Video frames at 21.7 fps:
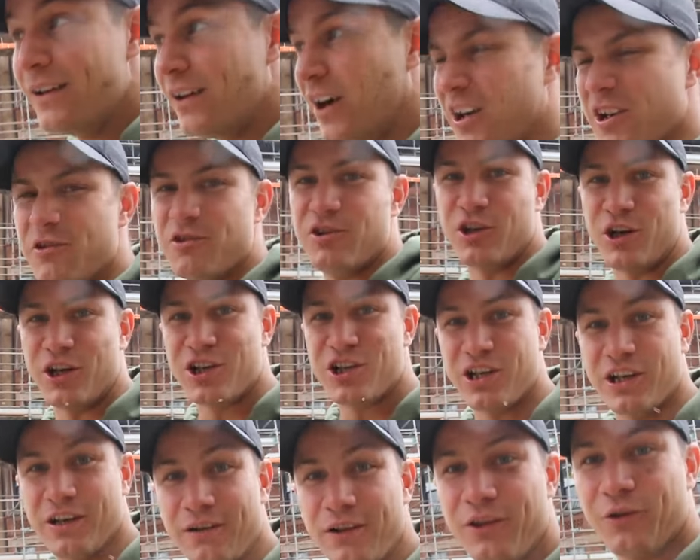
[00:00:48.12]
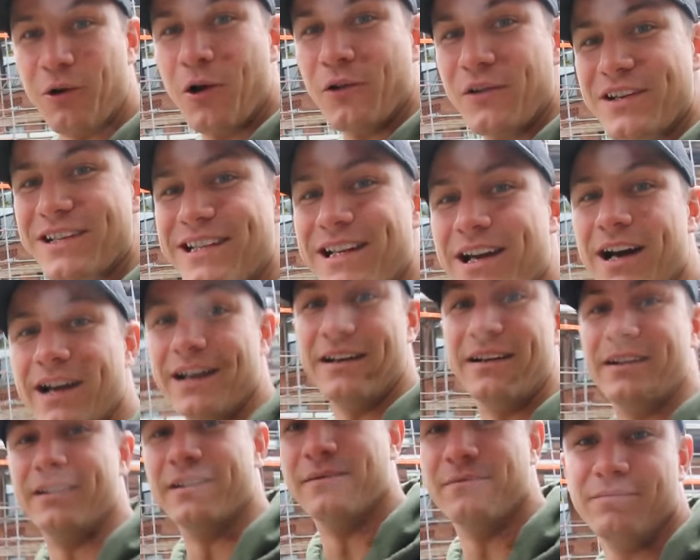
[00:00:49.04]
our nutrition throughout this cut
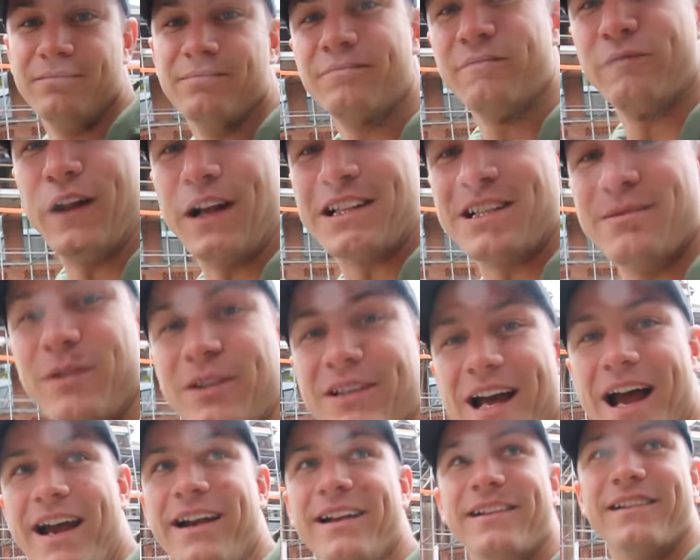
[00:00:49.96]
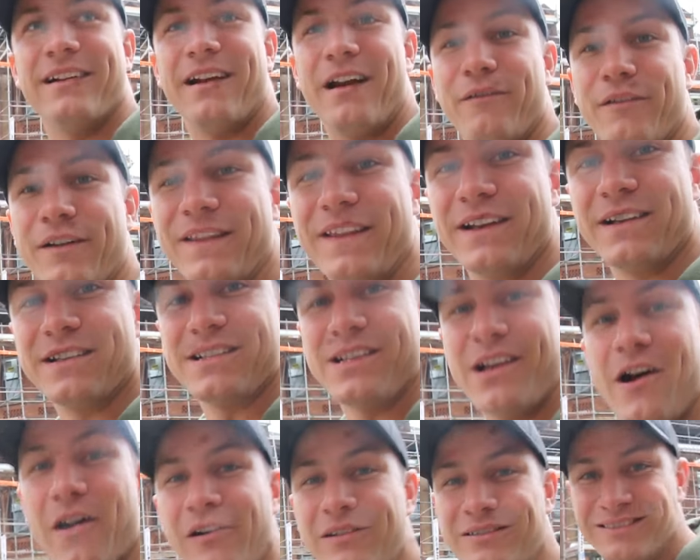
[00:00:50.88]
and flexible dieting and everything.
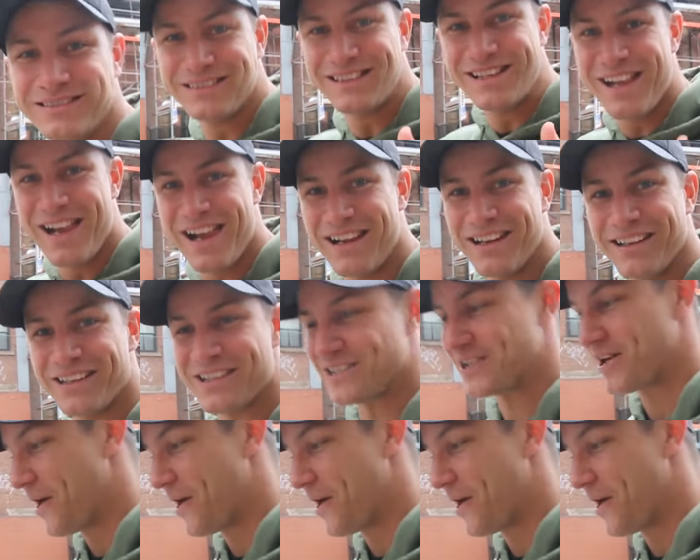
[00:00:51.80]
So let's